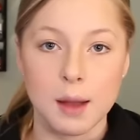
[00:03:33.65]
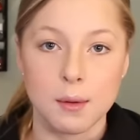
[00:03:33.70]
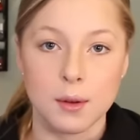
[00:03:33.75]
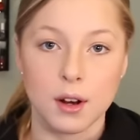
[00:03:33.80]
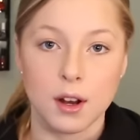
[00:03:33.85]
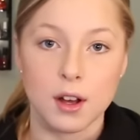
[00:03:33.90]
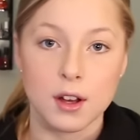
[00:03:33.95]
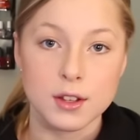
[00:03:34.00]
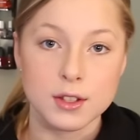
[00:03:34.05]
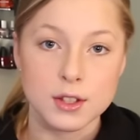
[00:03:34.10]
I
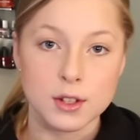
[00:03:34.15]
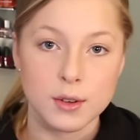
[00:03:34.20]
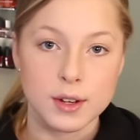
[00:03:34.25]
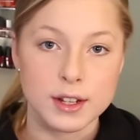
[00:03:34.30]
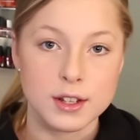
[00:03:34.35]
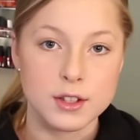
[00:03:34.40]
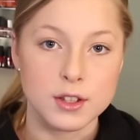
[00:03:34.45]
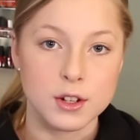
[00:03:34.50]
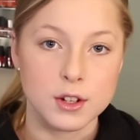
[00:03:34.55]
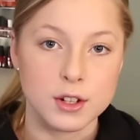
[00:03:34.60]
will also
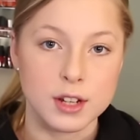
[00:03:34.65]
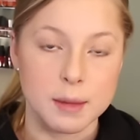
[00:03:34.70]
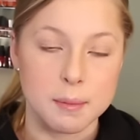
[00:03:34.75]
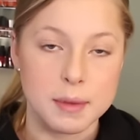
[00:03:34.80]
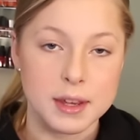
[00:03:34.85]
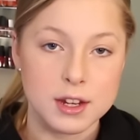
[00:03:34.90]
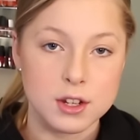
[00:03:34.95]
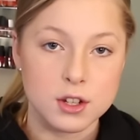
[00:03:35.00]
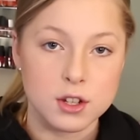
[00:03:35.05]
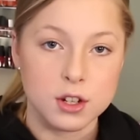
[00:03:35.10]
insert a
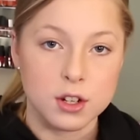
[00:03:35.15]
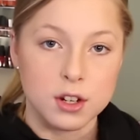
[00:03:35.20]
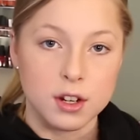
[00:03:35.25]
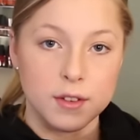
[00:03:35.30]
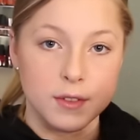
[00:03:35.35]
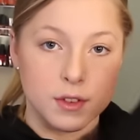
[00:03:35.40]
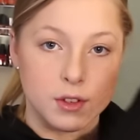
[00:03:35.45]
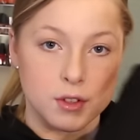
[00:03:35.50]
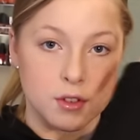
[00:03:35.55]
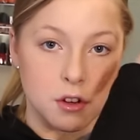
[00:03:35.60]
picture
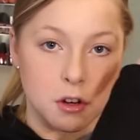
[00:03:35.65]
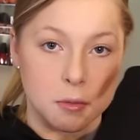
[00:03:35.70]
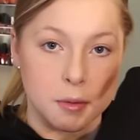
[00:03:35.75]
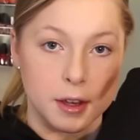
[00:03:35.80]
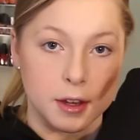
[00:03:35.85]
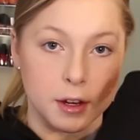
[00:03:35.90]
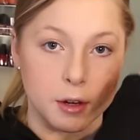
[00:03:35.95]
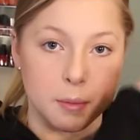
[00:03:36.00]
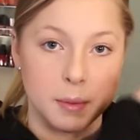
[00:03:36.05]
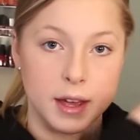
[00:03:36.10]
of the Stroke
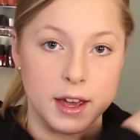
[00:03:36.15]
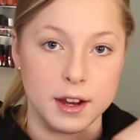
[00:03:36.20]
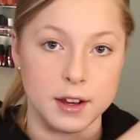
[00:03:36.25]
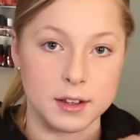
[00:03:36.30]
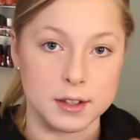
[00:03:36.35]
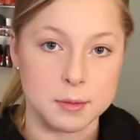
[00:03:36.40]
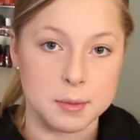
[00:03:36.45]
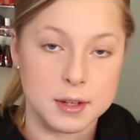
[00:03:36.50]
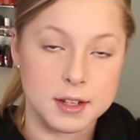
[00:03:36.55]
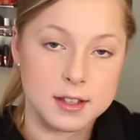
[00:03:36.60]
Maker
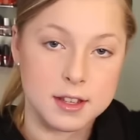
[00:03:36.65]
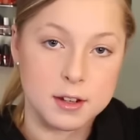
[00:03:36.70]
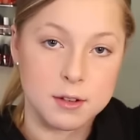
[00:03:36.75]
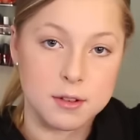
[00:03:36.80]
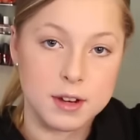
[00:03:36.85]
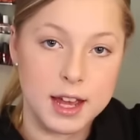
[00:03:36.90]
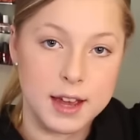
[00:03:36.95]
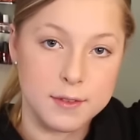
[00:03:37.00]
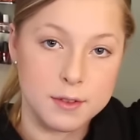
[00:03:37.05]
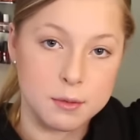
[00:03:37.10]
paddles because I
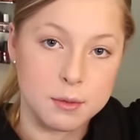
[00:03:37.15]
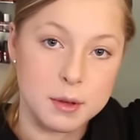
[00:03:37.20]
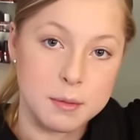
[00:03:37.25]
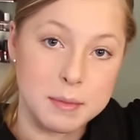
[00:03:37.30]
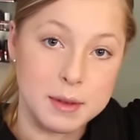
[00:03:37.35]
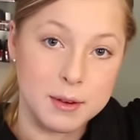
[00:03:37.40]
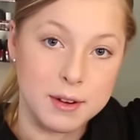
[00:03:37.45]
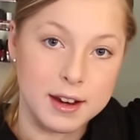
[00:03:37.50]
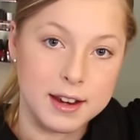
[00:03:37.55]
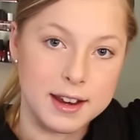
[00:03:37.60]
don't have them with
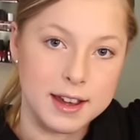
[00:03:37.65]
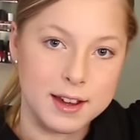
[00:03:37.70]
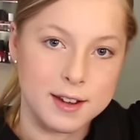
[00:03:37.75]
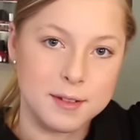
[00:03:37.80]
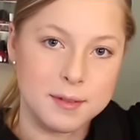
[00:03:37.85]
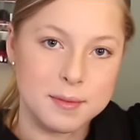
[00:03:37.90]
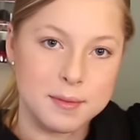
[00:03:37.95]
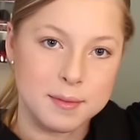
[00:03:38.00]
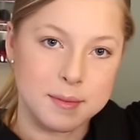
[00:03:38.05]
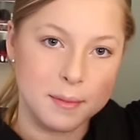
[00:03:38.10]
me right
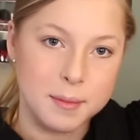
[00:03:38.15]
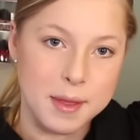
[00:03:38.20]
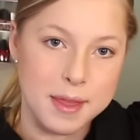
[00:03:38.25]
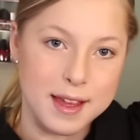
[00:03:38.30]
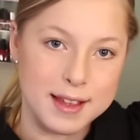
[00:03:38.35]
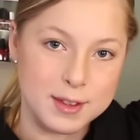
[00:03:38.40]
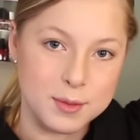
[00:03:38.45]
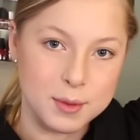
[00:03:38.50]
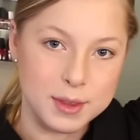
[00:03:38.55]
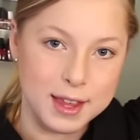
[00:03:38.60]
now, but
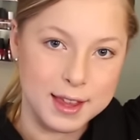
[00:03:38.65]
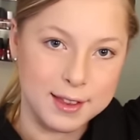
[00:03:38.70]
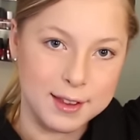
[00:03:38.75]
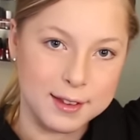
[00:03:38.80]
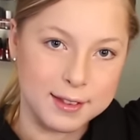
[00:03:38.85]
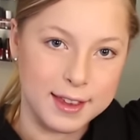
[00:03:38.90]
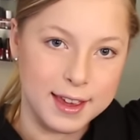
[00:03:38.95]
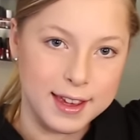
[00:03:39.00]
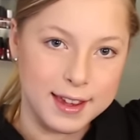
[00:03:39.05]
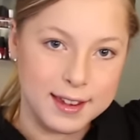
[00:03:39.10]
that's what they
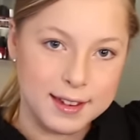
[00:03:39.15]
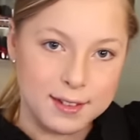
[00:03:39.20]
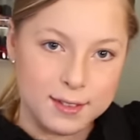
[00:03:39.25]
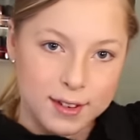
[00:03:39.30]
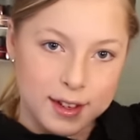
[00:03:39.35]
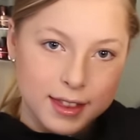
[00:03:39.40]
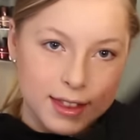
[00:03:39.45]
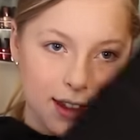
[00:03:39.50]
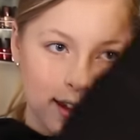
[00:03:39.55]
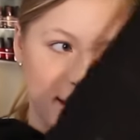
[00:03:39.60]
look like
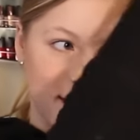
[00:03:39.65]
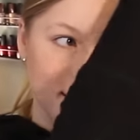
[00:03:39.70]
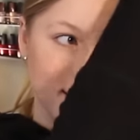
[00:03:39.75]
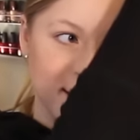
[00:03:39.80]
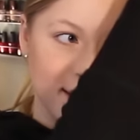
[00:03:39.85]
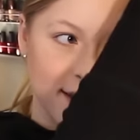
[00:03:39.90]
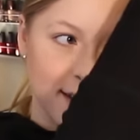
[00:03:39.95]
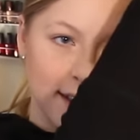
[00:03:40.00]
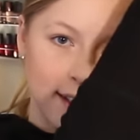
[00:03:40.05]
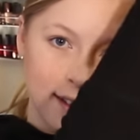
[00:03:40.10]
right there.
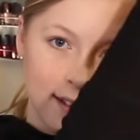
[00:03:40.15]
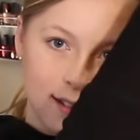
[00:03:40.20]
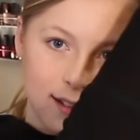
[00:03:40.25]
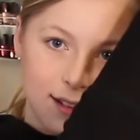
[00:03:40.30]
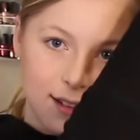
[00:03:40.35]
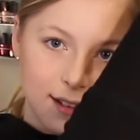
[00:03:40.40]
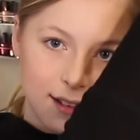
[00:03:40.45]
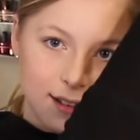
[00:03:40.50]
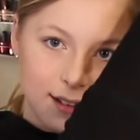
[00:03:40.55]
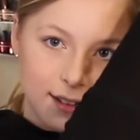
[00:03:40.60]

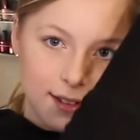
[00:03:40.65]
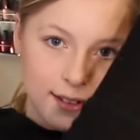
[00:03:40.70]
Oh.